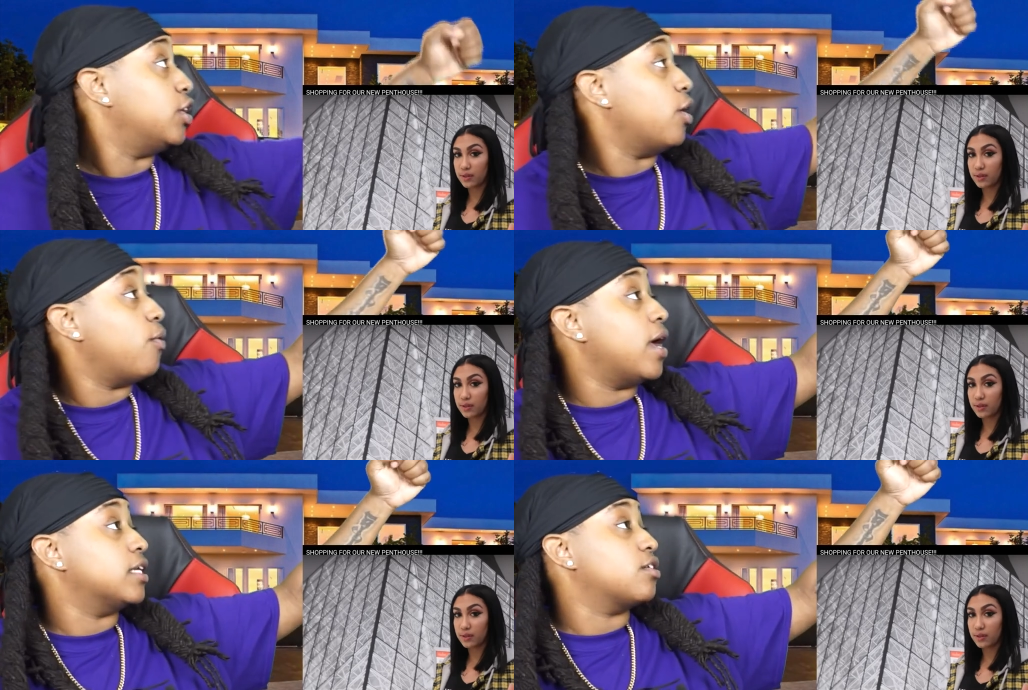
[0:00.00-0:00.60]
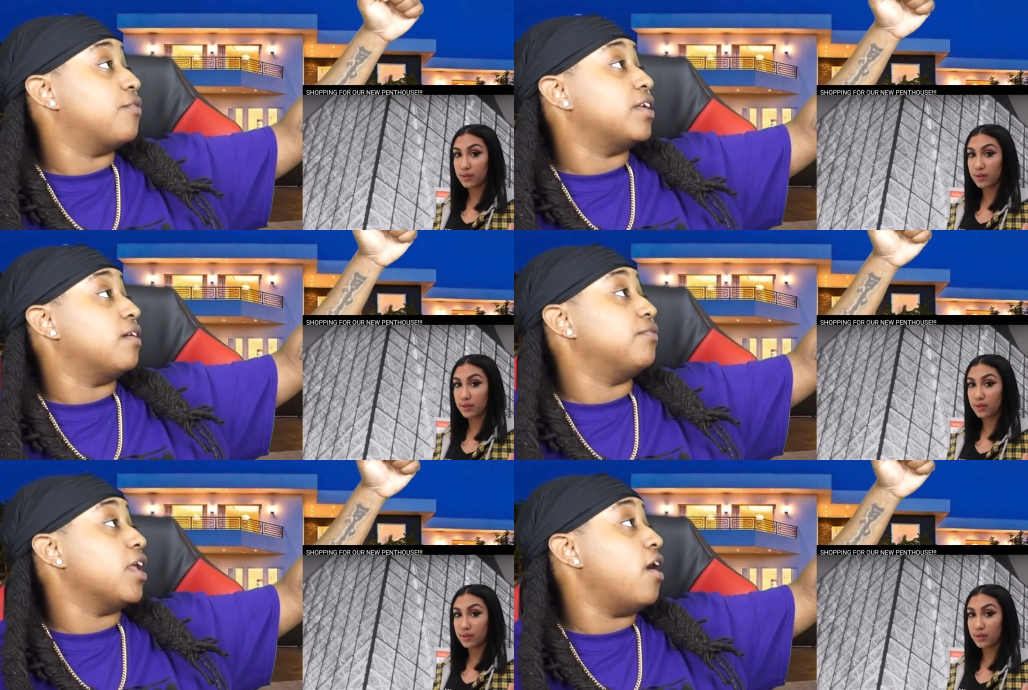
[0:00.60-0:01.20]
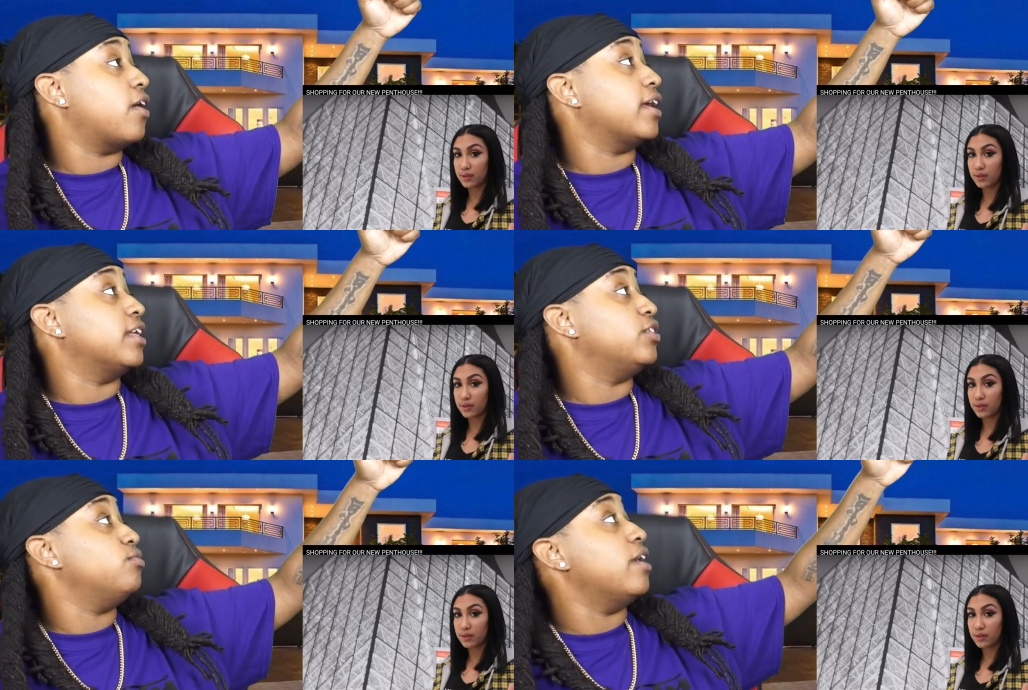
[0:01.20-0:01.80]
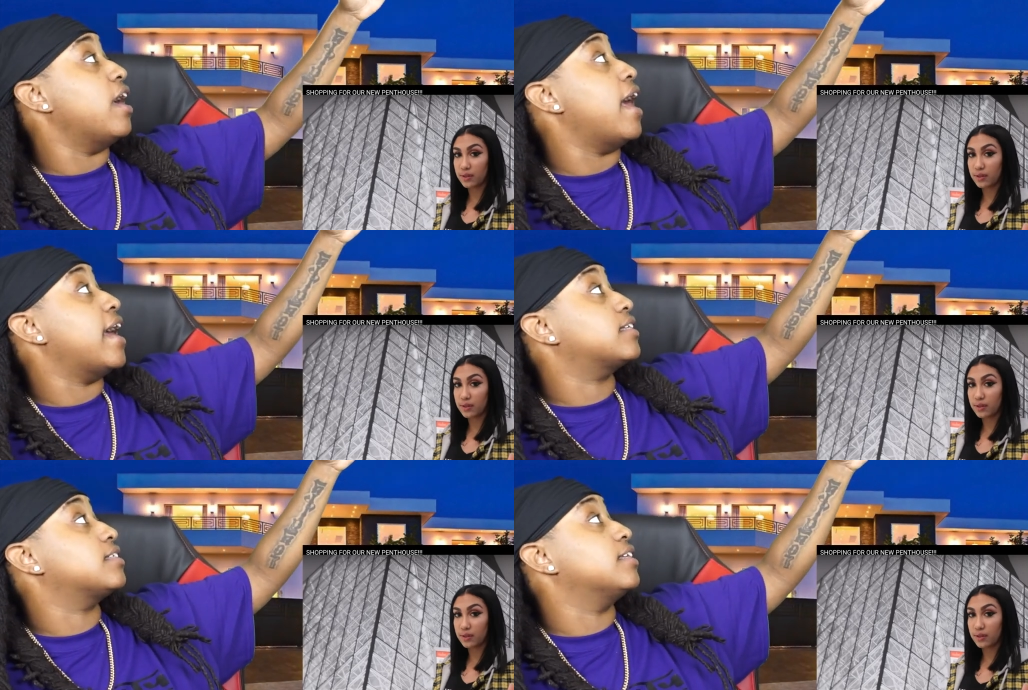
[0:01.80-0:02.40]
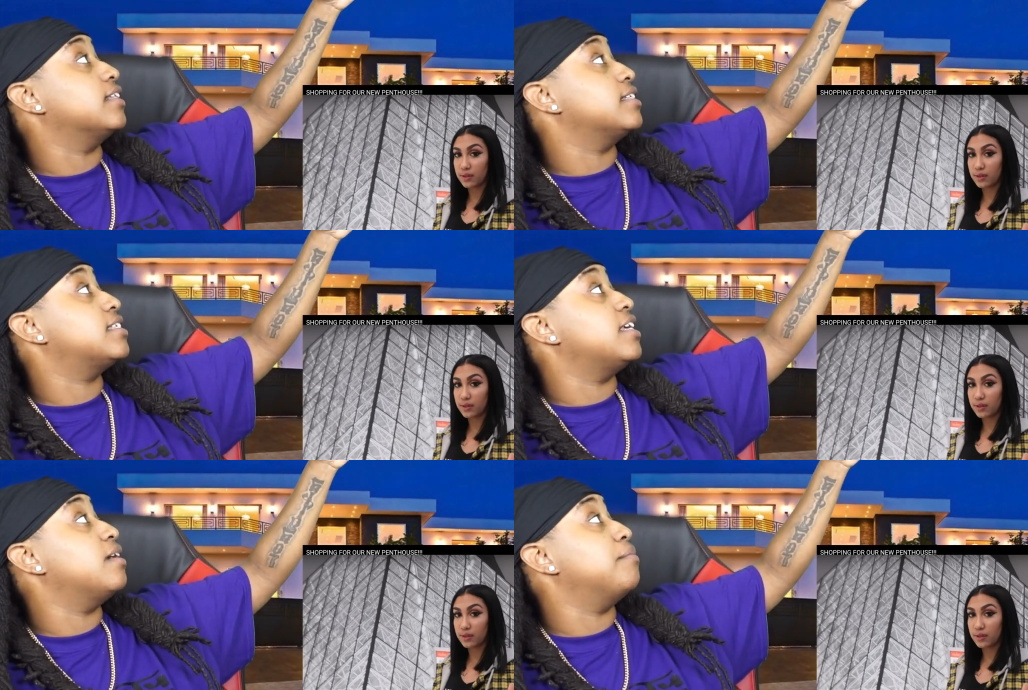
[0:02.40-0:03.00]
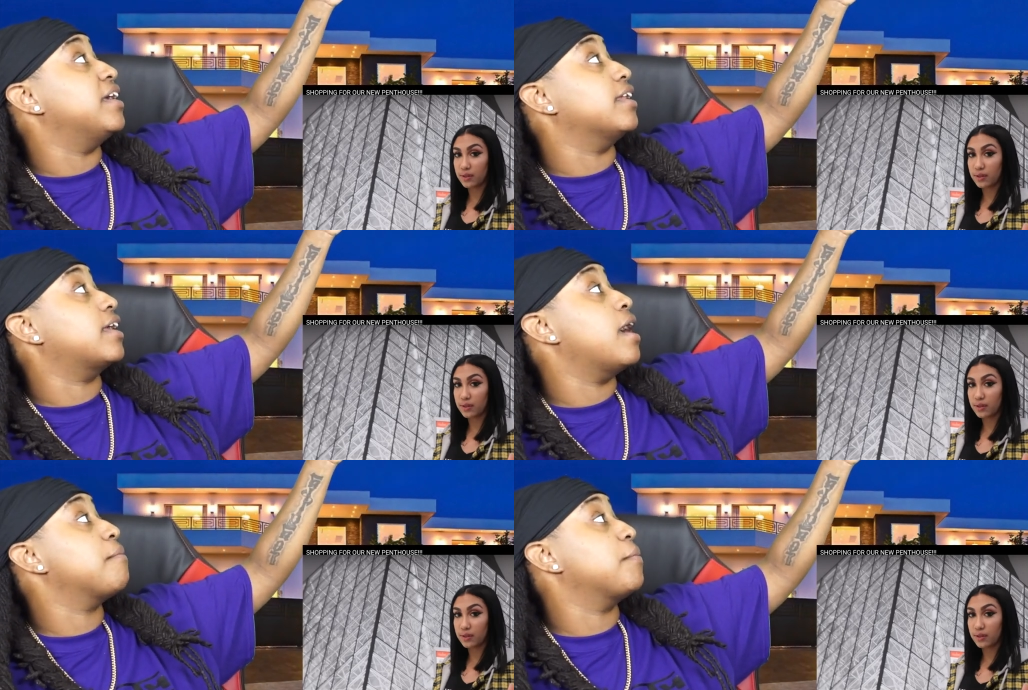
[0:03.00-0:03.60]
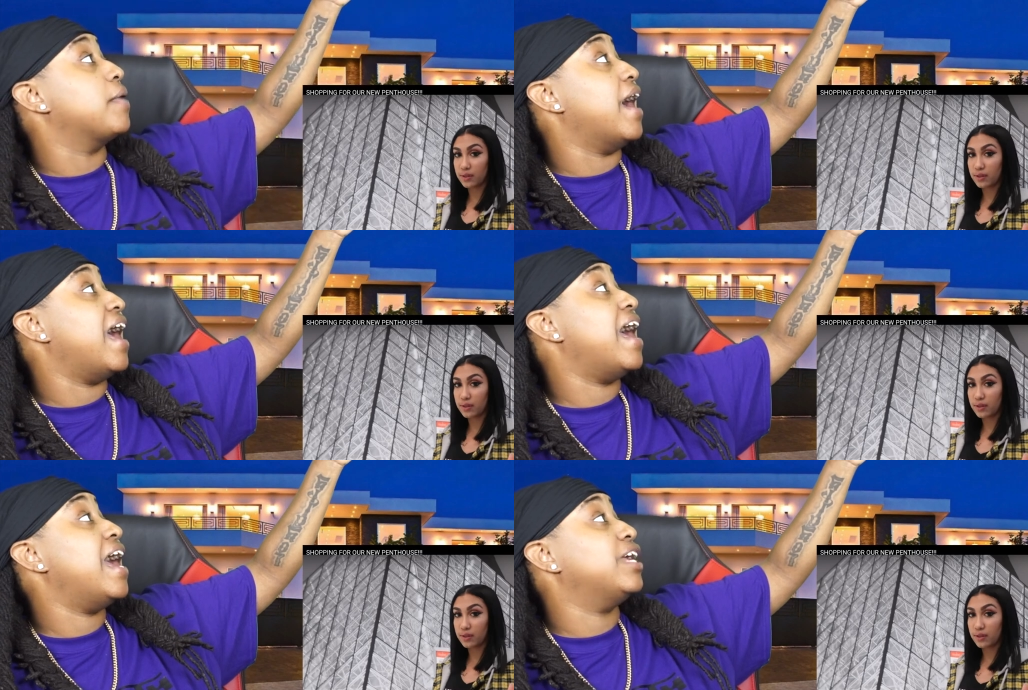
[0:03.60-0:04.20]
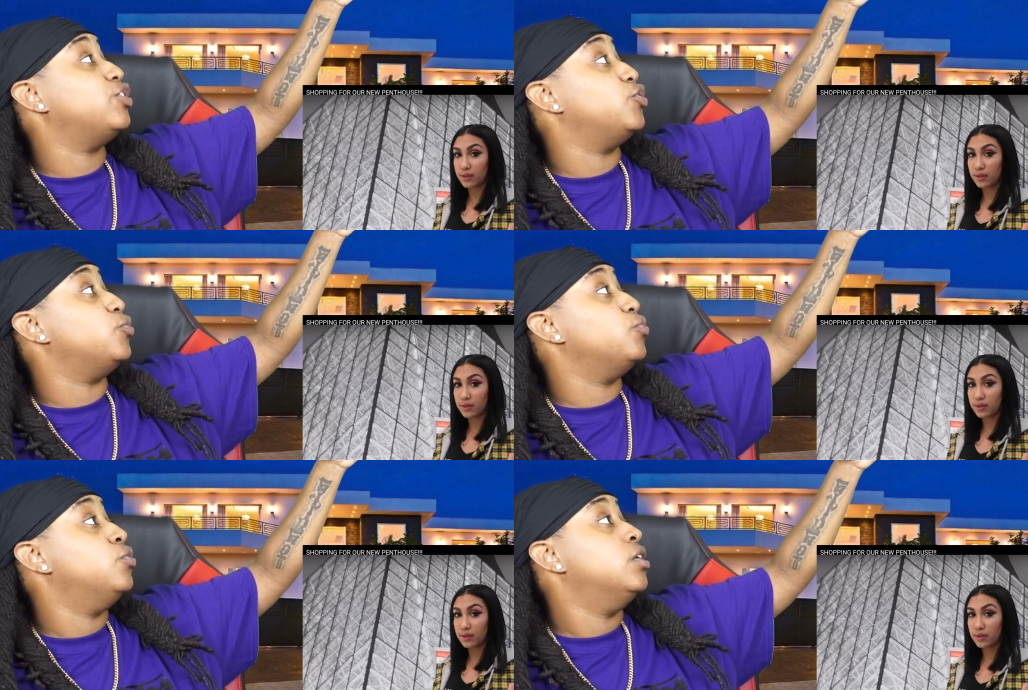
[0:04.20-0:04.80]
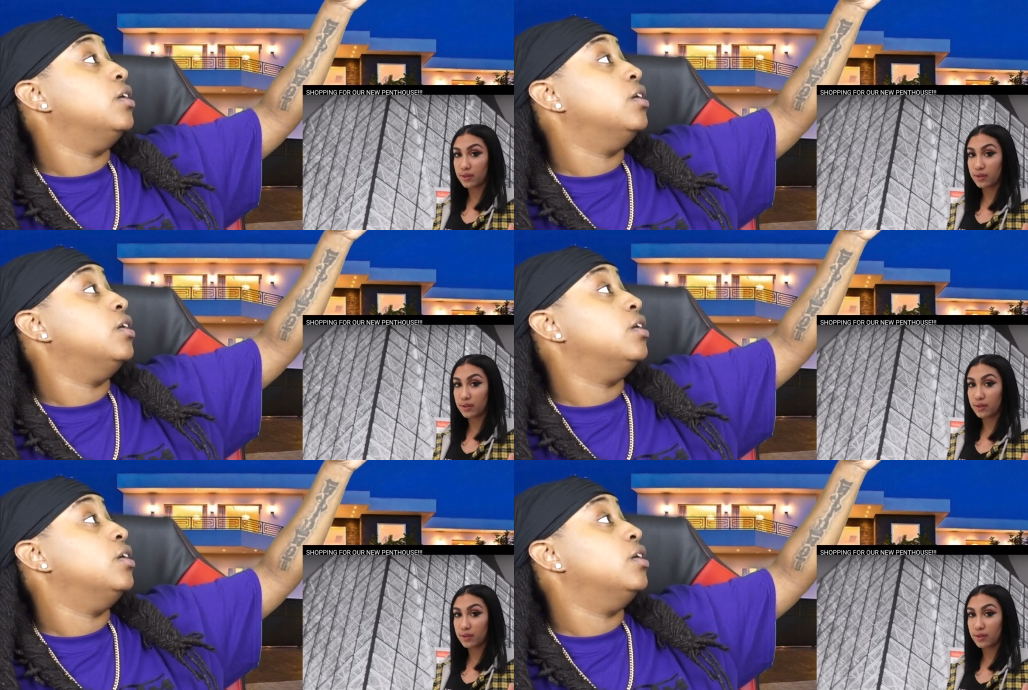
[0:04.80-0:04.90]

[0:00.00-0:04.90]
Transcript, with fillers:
Speaker 1: Your ass over there vlogging and you accidentally see him in the camera behind you